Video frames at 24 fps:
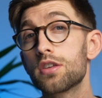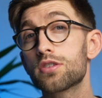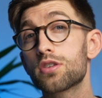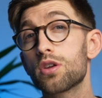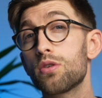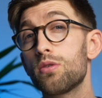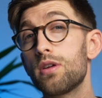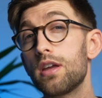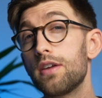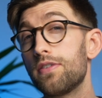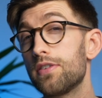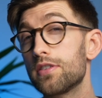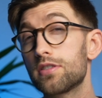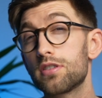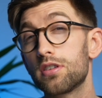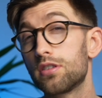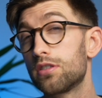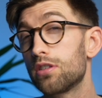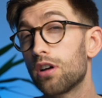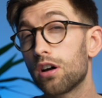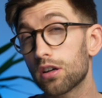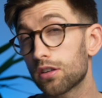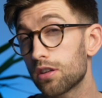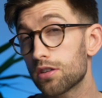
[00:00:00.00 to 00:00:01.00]
So if it's a
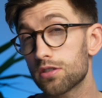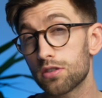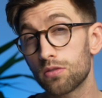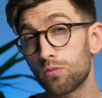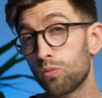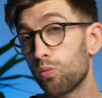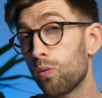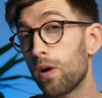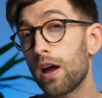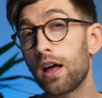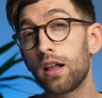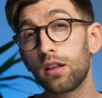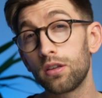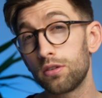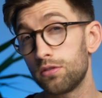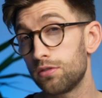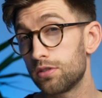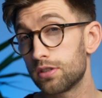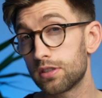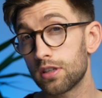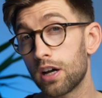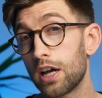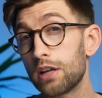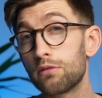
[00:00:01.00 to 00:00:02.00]
dog that's unwell, who's
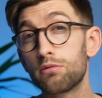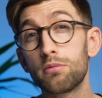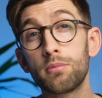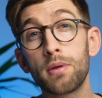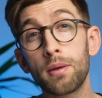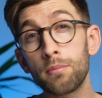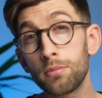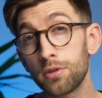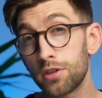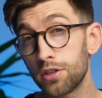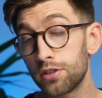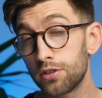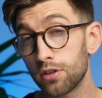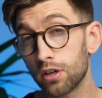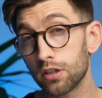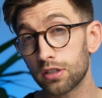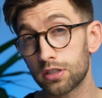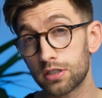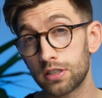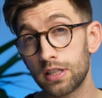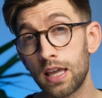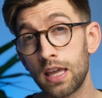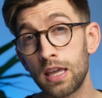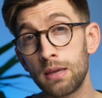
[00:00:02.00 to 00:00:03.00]
died, remember the
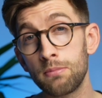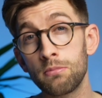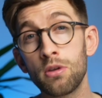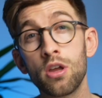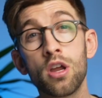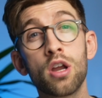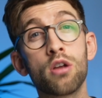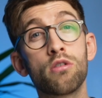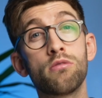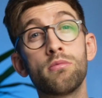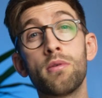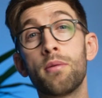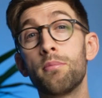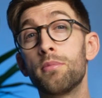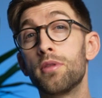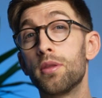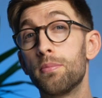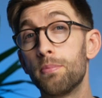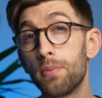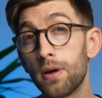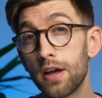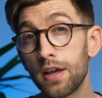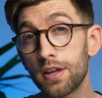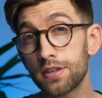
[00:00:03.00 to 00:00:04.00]
dog's name, remember the
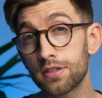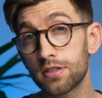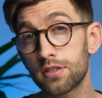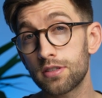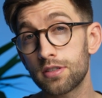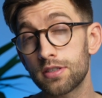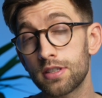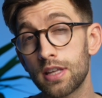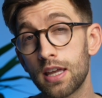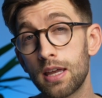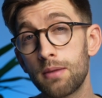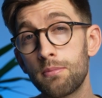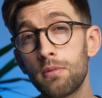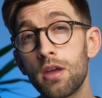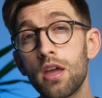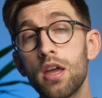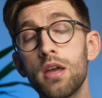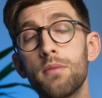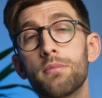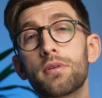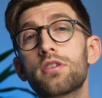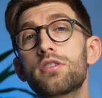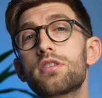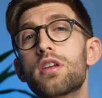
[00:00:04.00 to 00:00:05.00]
person's name,
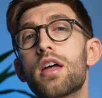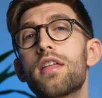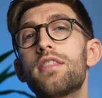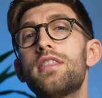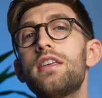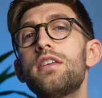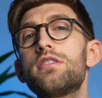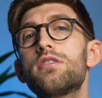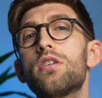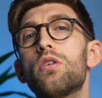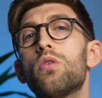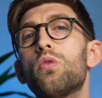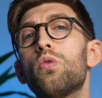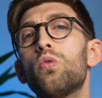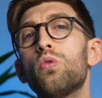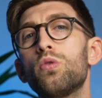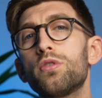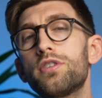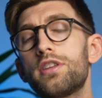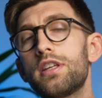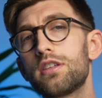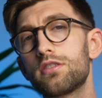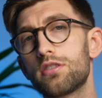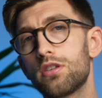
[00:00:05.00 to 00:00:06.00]
because these are all
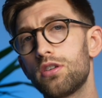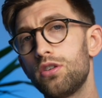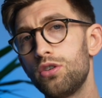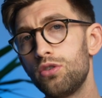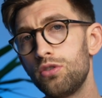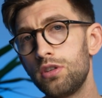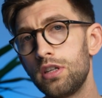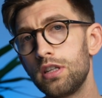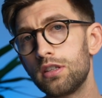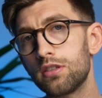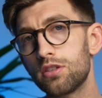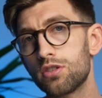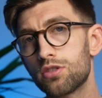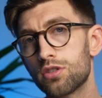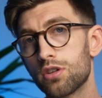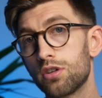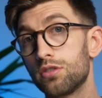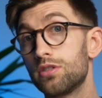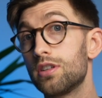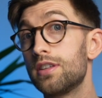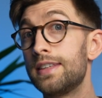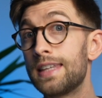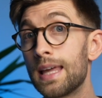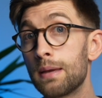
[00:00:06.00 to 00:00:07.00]
things that you need to show
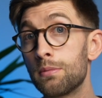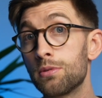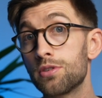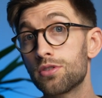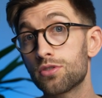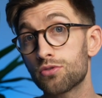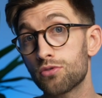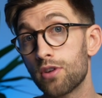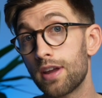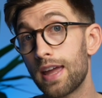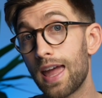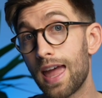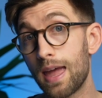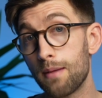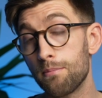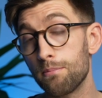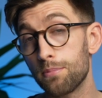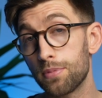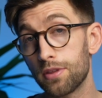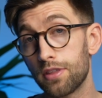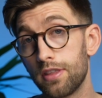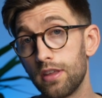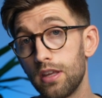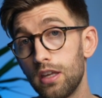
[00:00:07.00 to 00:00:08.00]
to demonstrate
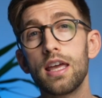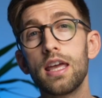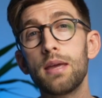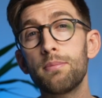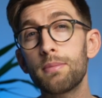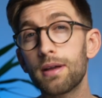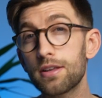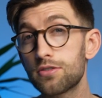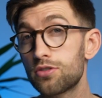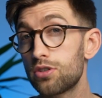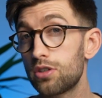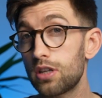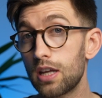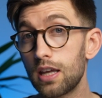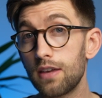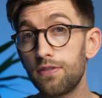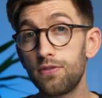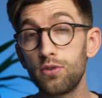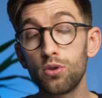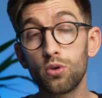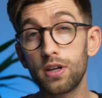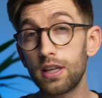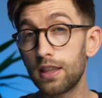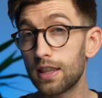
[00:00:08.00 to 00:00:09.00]
empathy. Imagine if
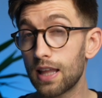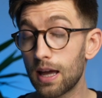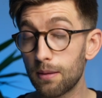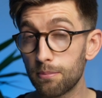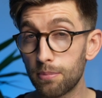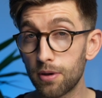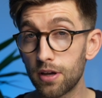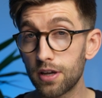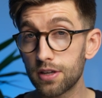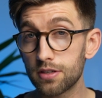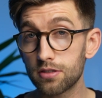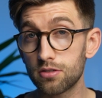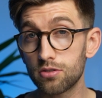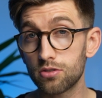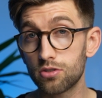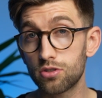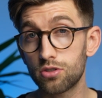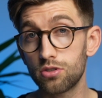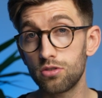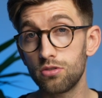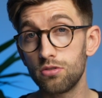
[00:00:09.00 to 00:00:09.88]
you're in that person's